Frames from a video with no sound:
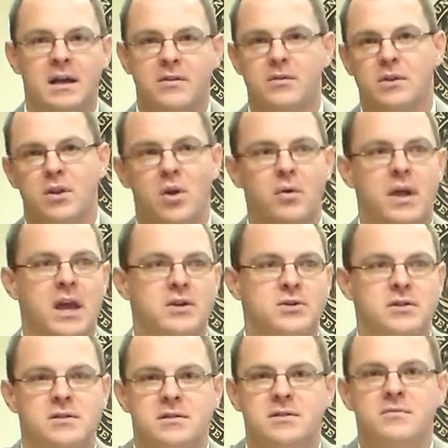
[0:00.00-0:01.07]
given the
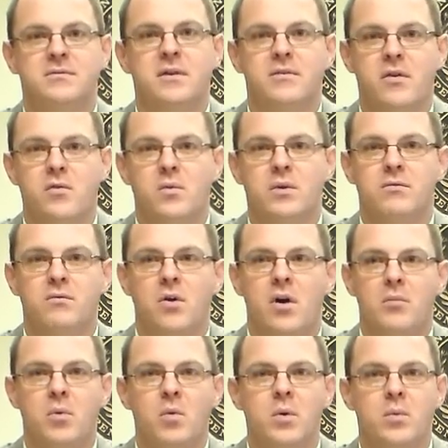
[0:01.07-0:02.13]
locations of everyone
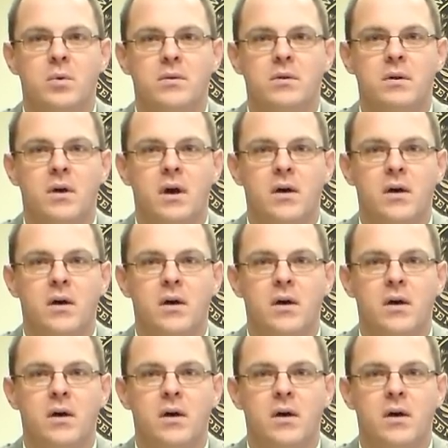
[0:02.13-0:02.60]
involved, but we would